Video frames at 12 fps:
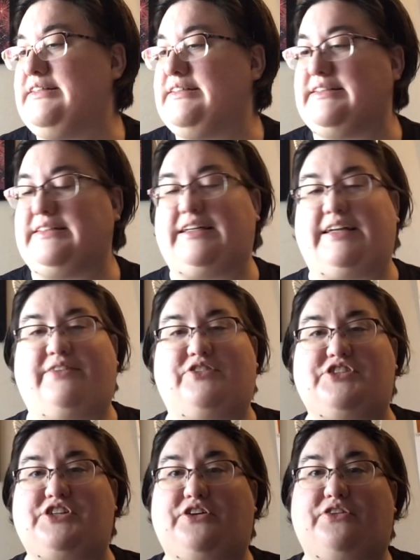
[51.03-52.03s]
gonna have to
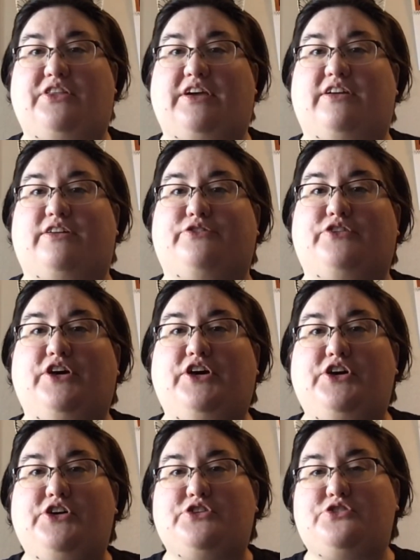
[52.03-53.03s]
start thinking of
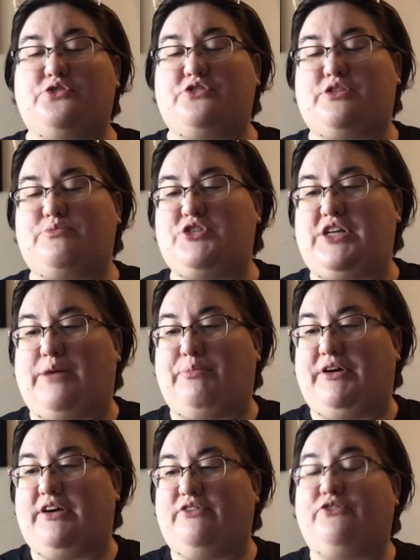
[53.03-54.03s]
doing some
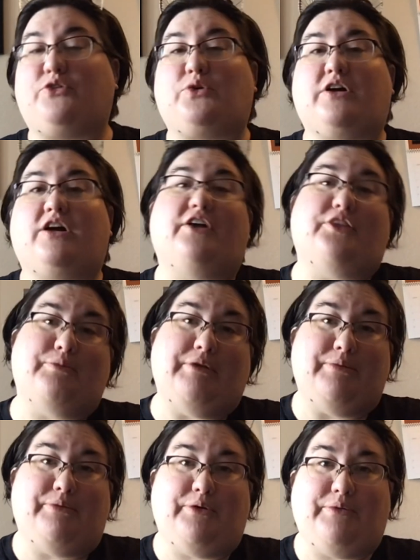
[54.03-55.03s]
shopping for other
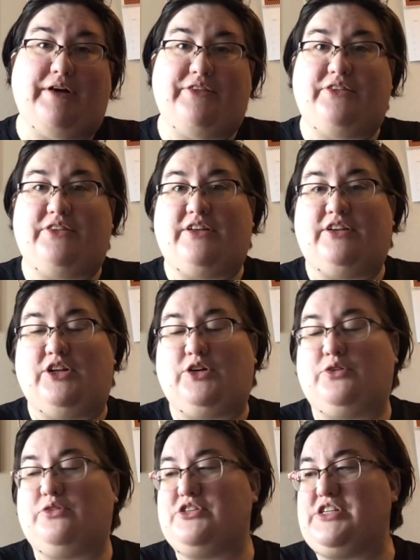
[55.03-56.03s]
people rather than,
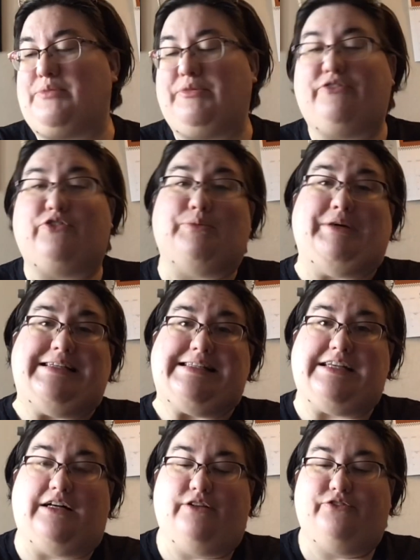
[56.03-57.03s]
the shopping for
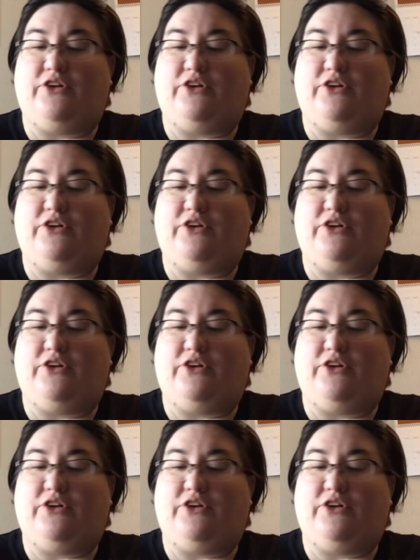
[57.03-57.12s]
myself.